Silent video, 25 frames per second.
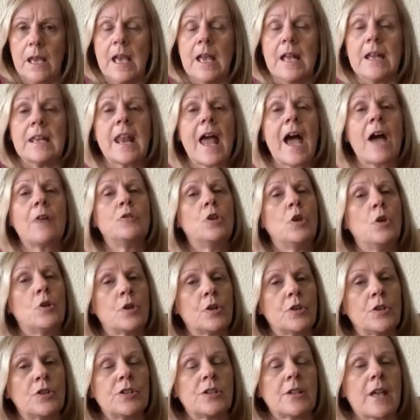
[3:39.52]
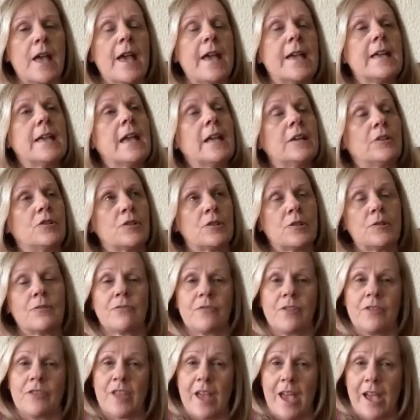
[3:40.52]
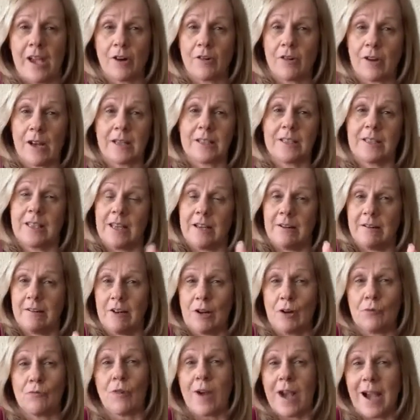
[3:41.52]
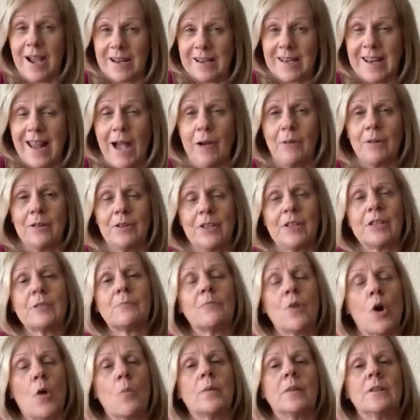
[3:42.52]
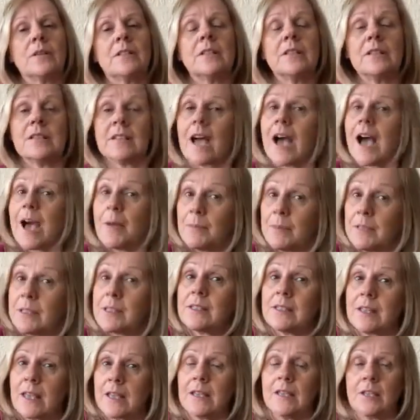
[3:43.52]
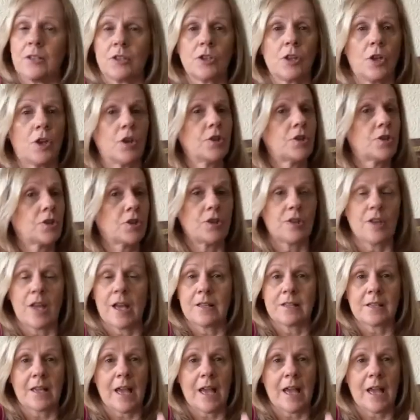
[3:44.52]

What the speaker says: Now, you could say it doesn't fit their criteria right now at this moment in time and stay in touch, and that's